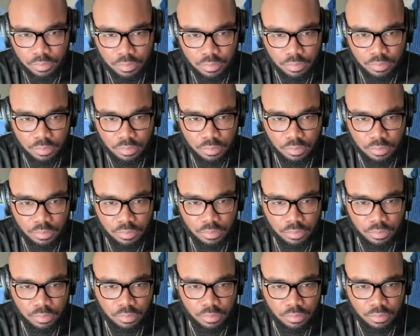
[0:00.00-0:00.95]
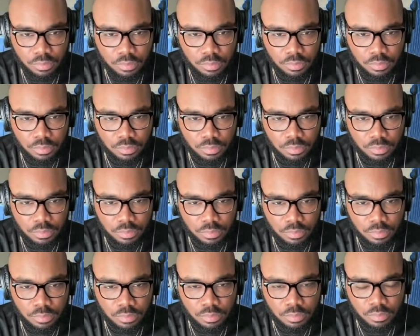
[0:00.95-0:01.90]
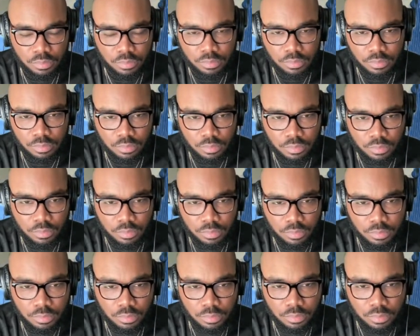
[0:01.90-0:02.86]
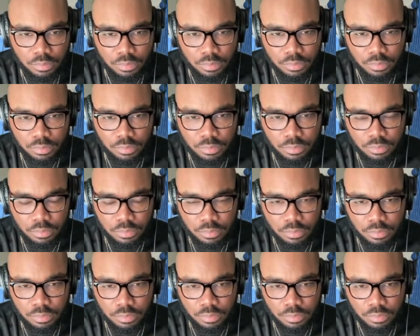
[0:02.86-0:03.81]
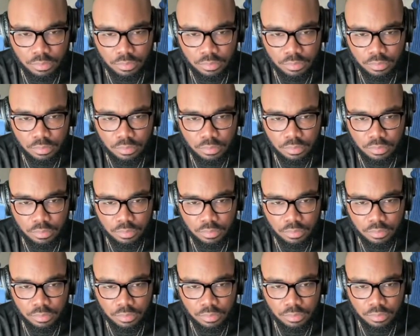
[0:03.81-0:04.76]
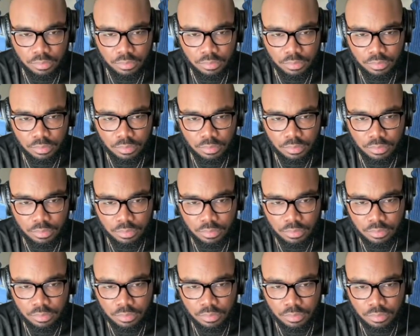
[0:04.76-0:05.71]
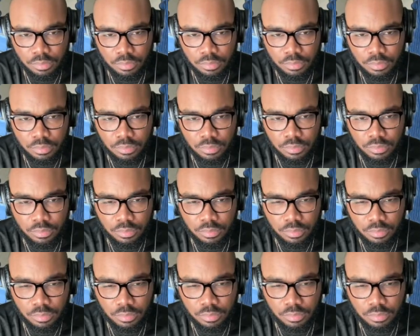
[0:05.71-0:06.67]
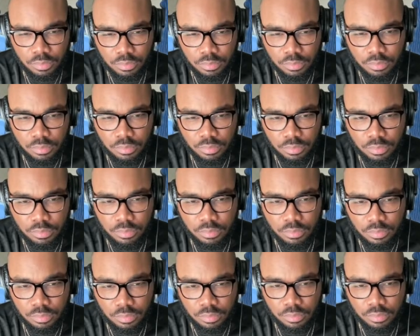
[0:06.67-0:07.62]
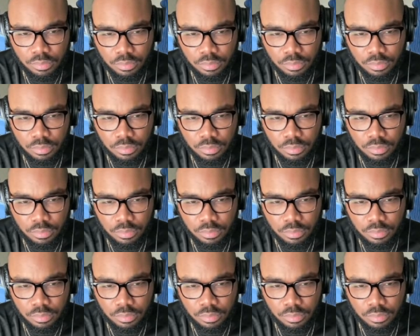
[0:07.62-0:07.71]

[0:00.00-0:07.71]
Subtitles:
This person isn't speaking.